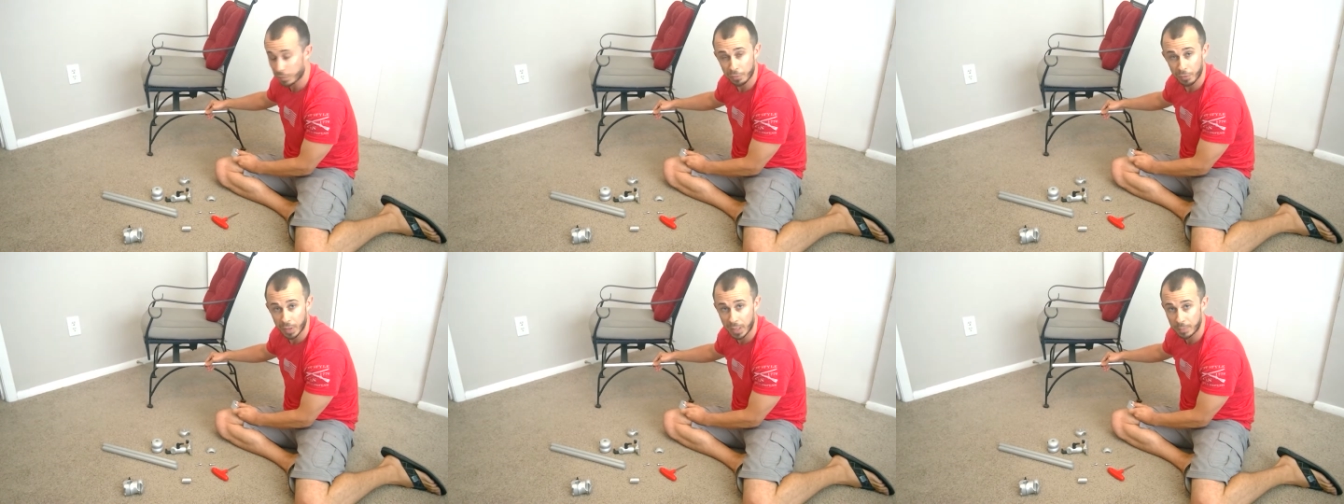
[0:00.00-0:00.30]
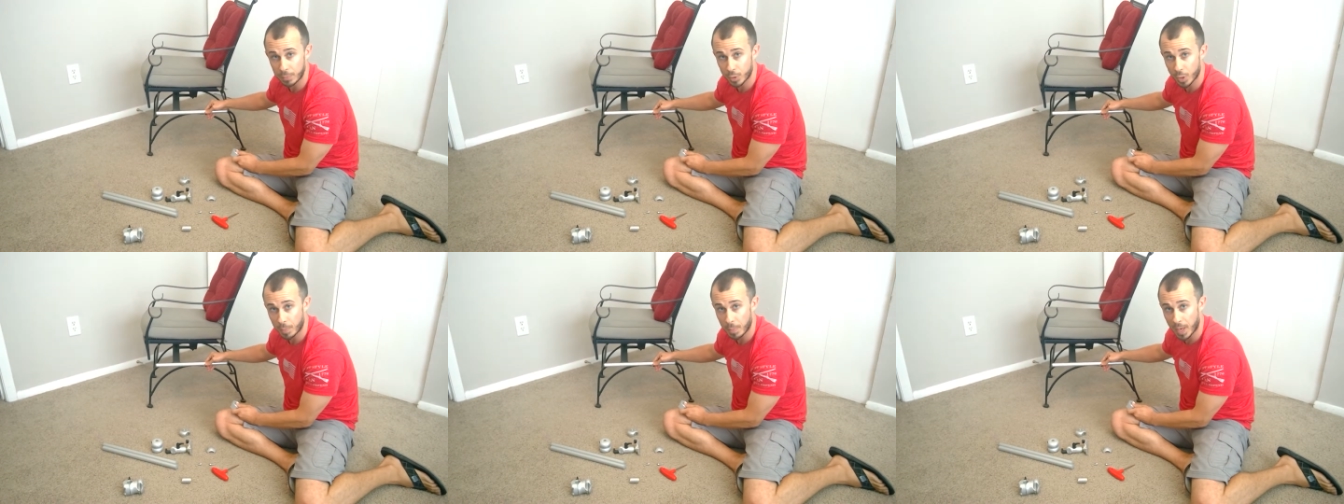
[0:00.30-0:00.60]

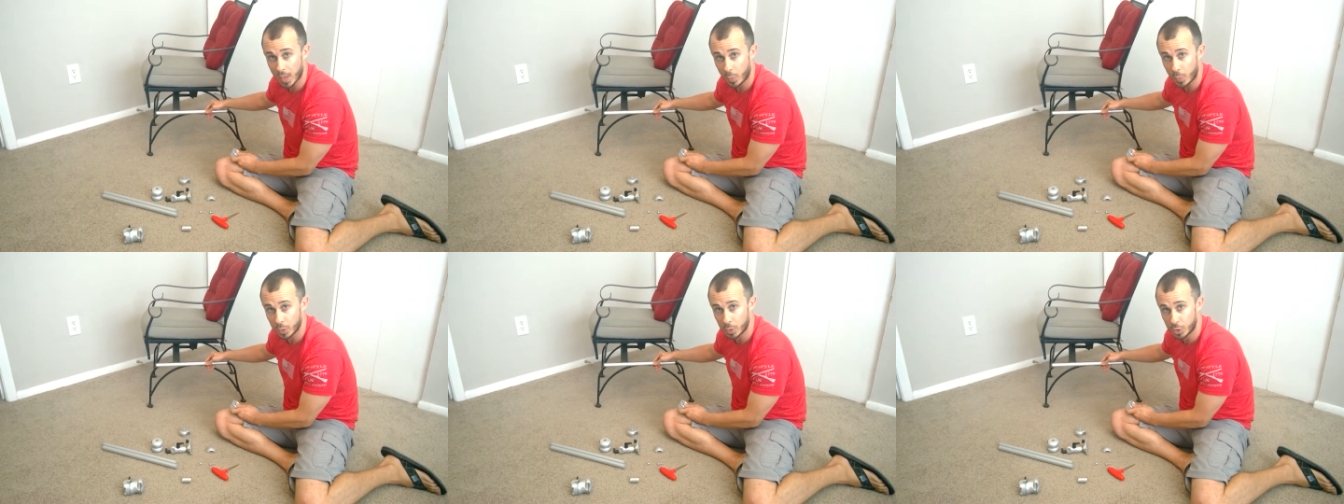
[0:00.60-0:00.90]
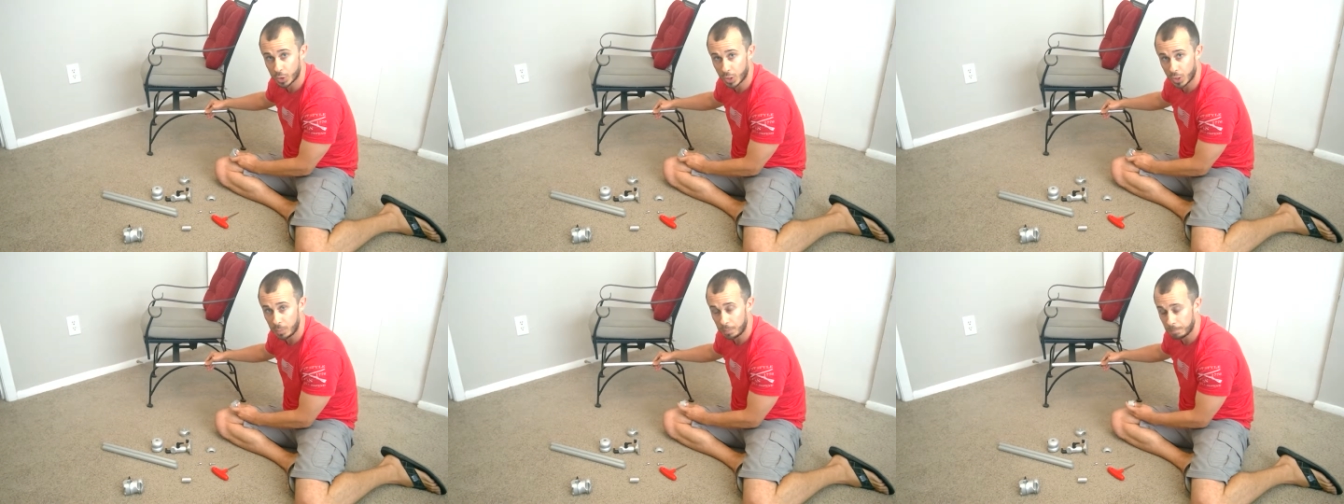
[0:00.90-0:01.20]
frames on my
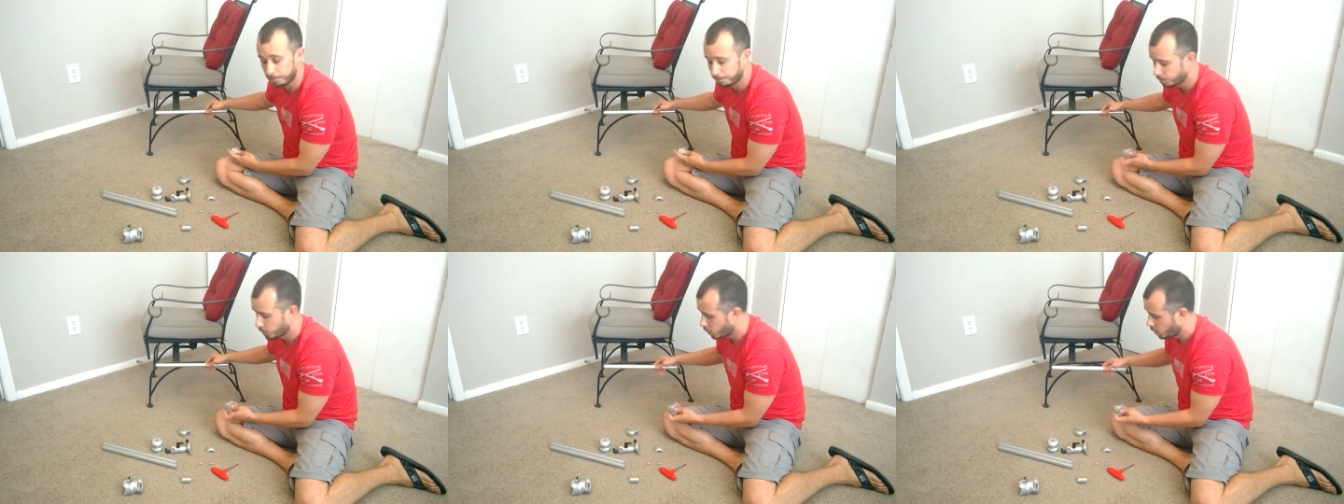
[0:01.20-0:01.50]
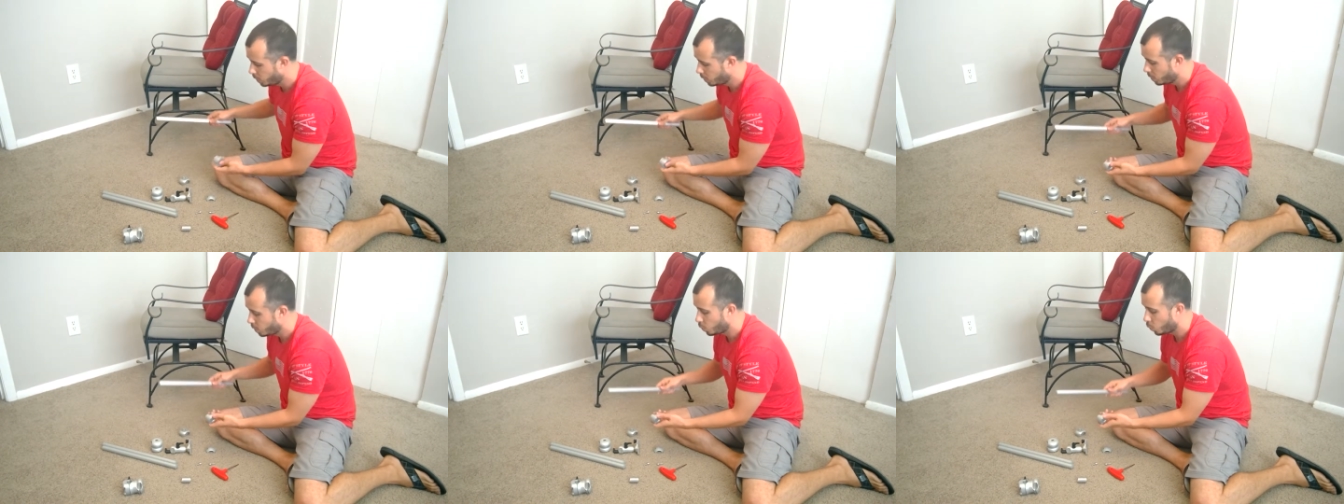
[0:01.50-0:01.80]
wheelchair,
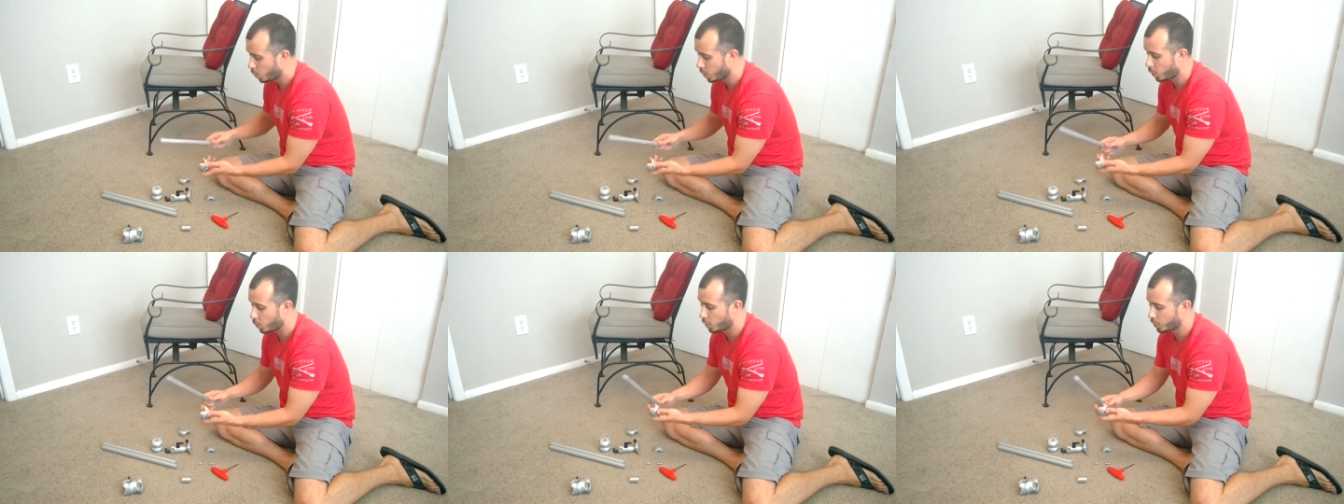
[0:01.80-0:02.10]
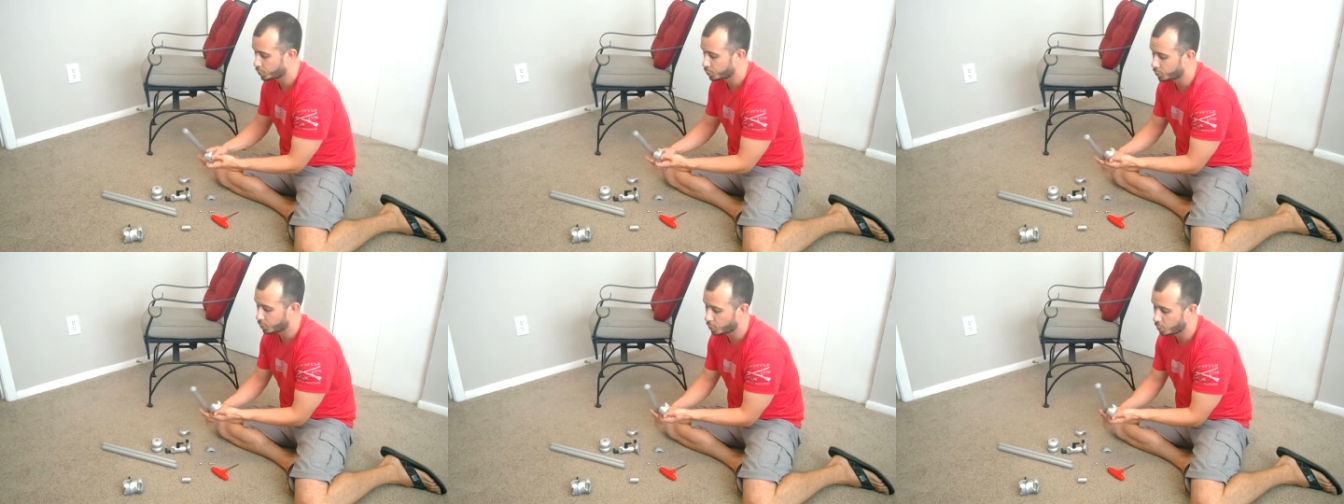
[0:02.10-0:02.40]
what I
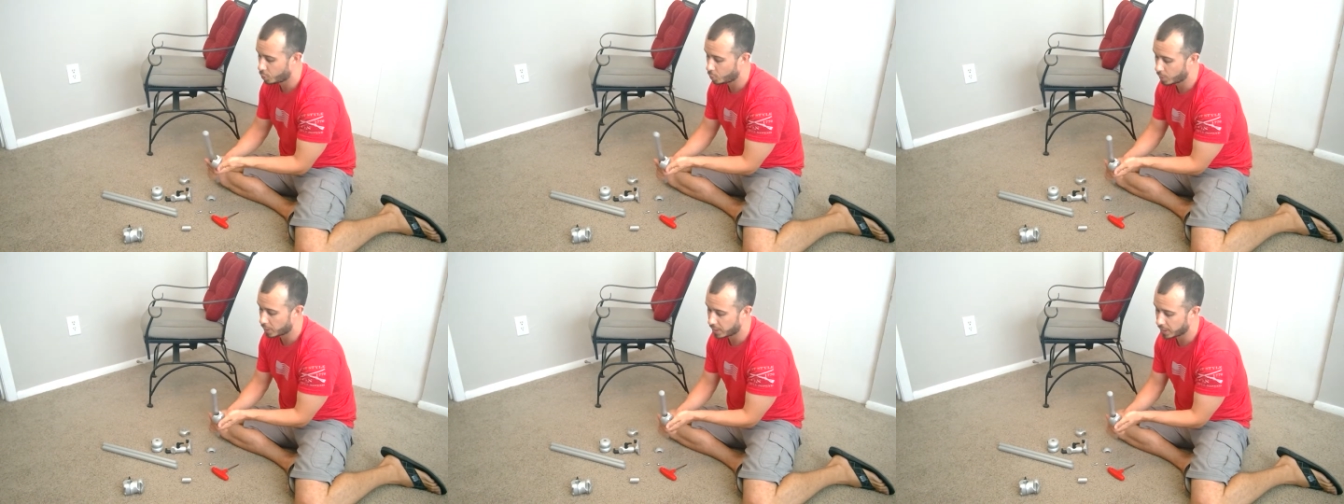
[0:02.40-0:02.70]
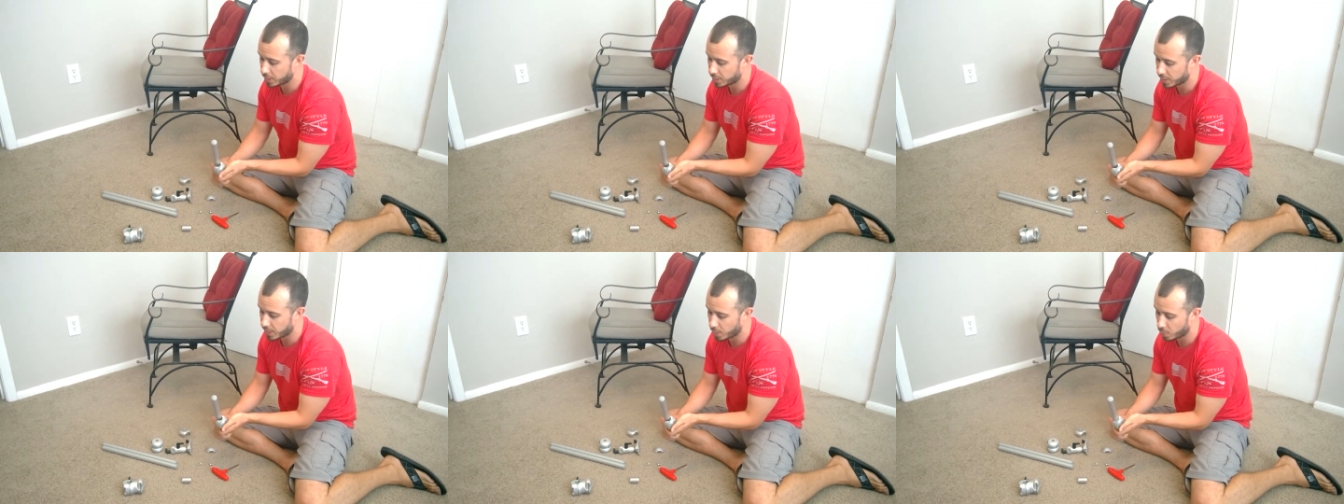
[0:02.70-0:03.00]
want to show
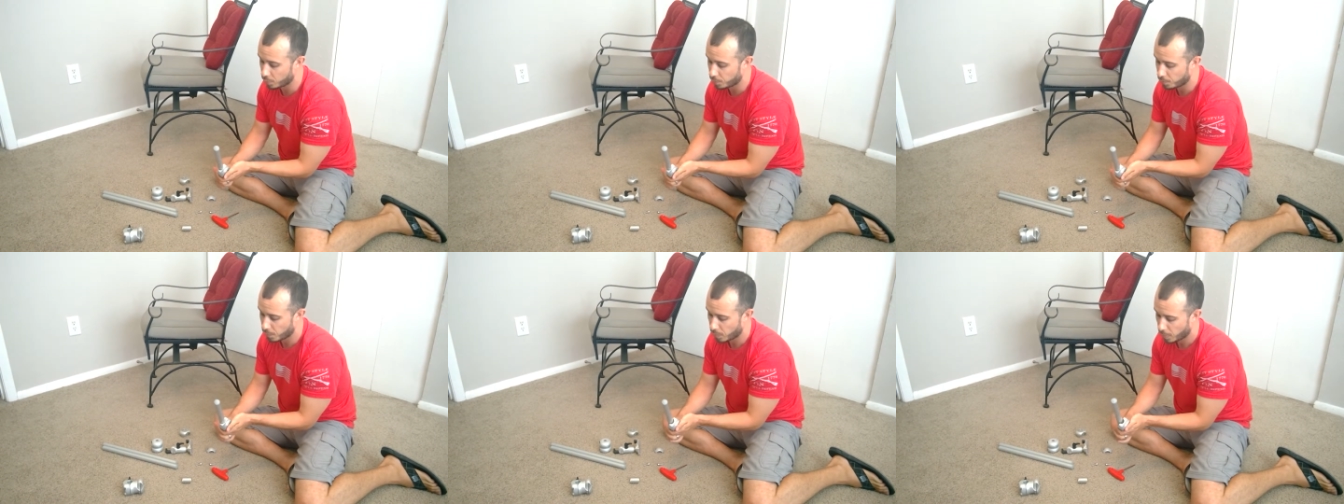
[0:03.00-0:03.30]
is that